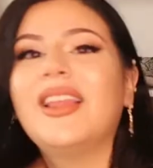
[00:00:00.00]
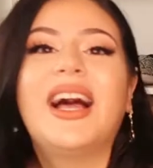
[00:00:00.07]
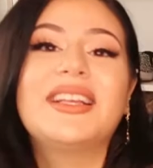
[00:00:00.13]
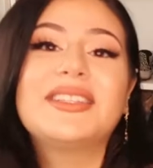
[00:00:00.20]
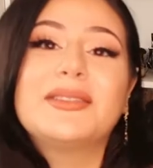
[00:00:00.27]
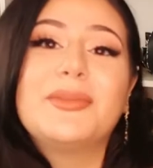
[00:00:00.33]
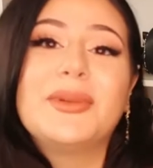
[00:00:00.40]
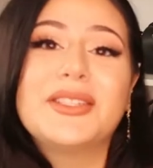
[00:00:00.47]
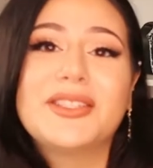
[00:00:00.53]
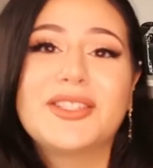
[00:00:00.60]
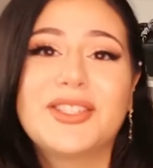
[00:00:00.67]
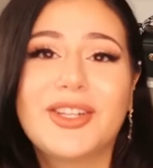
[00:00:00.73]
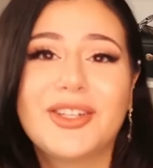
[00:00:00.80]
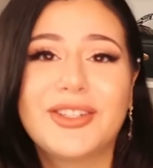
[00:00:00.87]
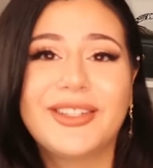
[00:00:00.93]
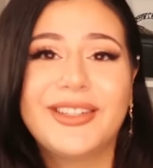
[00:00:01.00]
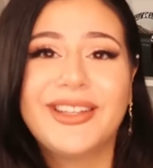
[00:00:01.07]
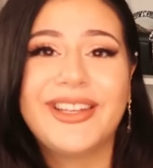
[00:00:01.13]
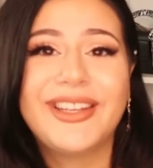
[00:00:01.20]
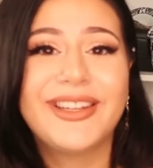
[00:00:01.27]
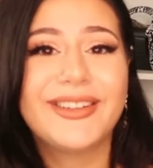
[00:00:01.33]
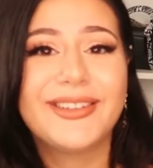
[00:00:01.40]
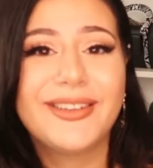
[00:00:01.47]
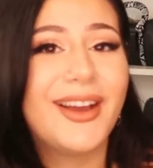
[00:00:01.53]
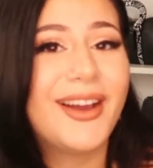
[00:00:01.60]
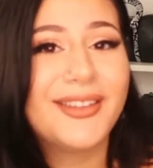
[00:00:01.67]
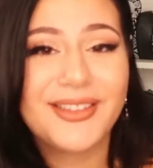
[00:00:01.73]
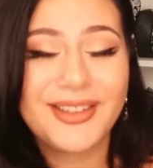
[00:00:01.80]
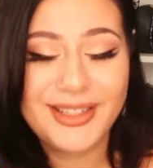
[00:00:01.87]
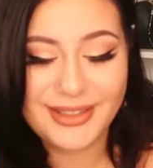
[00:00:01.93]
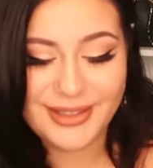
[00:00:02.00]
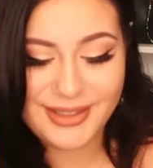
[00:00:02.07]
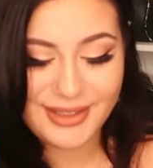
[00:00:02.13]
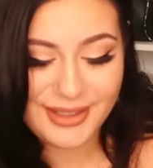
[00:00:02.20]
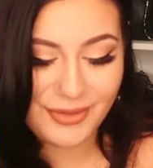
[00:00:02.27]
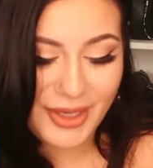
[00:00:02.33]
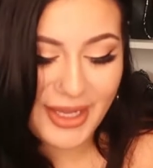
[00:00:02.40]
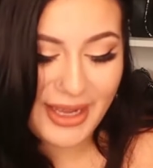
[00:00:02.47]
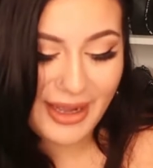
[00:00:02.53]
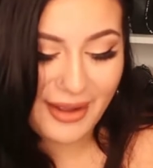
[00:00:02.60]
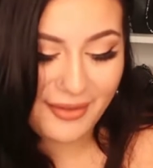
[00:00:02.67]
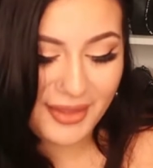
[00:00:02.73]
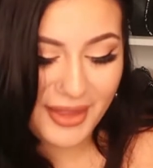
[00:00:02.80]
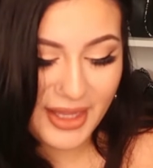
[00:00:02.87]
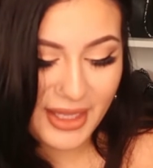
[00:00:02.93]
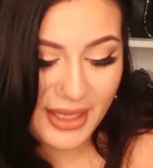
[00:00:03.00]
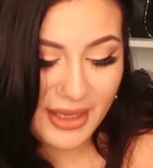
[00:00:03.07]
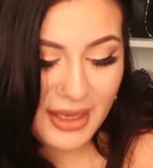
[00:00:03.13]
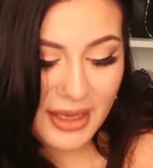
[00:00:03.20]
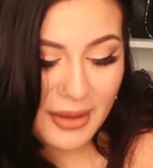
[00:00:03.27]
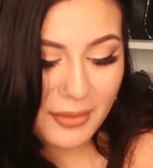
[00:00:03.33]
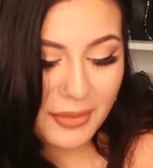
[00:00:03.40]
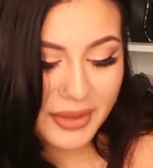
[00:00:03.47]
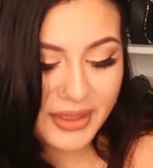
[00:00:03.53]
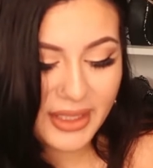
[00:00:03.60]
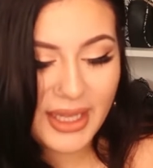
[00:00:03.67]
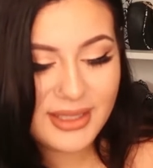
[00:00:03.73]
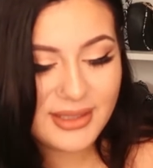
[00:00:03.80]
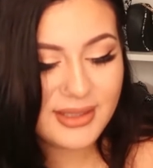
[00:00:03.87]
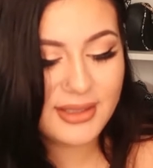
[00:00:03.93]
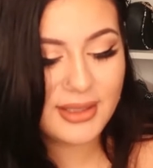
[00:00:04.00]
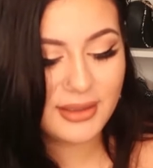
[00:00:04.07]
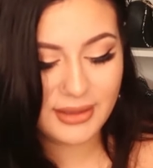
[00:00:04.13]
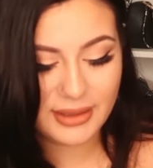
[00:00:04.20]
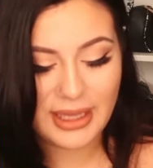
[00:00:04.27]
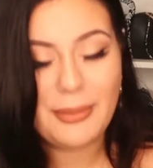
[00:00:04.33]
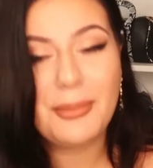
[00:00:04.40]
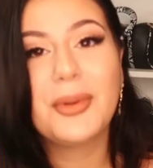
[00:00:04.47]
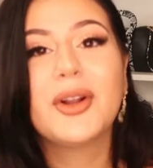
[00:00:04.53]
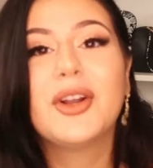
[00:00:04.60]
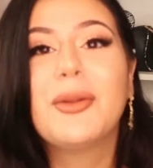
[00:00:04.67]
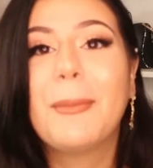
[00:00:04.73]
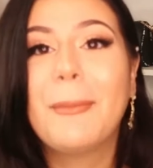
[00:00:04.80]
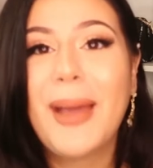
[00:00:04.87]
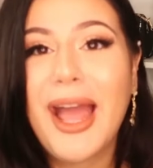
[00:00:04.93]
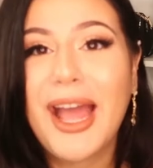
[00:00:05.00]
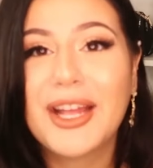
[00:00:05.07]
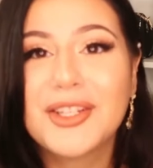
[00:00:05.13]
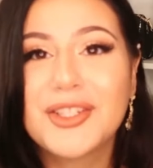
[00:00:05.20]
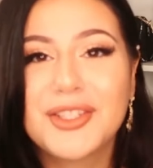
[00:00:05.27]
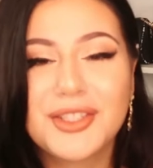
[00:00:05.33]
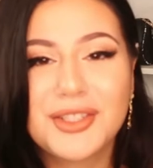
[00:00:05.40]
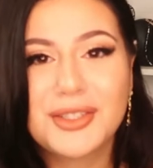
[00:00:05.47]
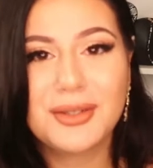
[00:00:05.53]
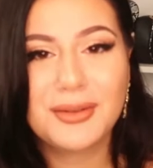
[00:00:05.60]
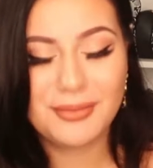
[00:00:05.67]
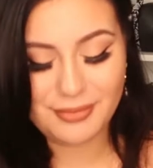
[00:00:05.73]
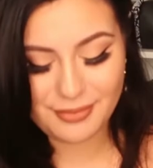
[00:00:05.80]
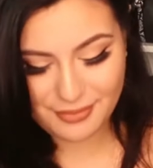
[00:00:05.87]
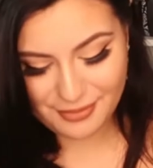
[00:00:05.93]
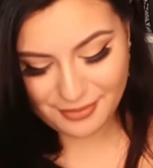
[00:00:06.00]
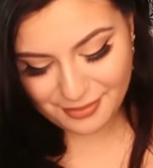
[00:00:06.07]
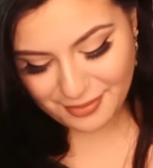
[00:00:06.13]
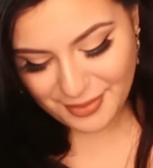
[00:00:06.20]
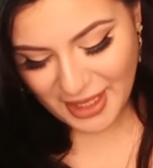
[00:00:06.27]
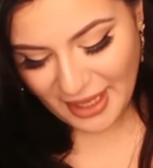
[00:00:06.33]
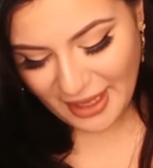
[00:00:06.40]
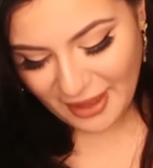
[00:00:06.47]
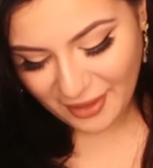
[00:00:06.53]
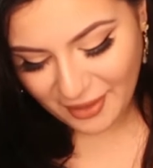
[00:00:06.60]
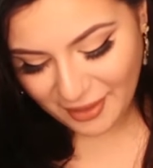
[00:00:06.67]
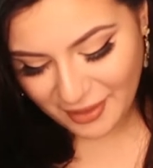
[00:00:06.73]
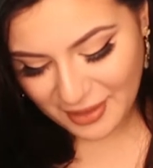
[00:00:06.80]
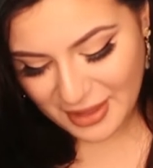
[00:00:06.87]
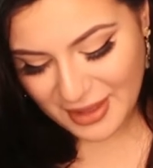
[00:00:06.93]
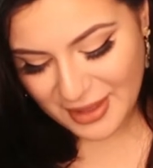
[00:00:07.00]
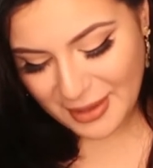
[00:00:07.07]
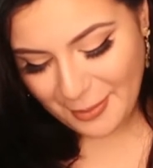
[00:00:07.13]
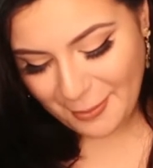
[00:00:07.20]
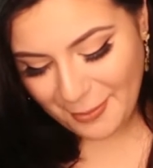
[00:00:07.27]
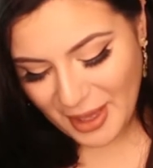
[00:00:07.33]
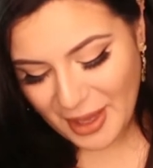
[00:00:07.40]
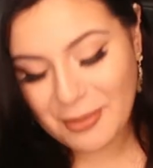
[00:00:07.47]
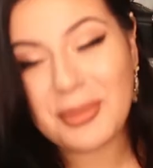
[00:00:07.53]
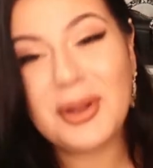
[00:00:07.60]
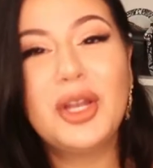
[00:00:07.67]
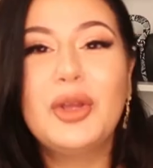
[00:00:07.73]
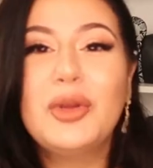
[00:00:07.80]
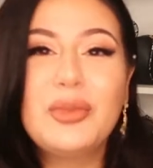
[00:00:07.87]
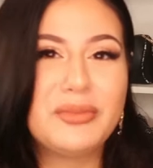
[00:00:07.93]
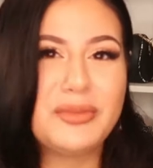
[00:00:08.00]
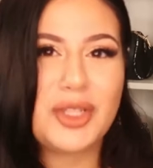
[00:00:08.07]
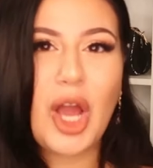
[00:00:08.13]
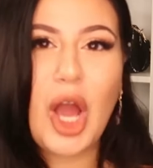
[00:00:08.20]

last but certainly not least we have the plus leopard mesh pel peplum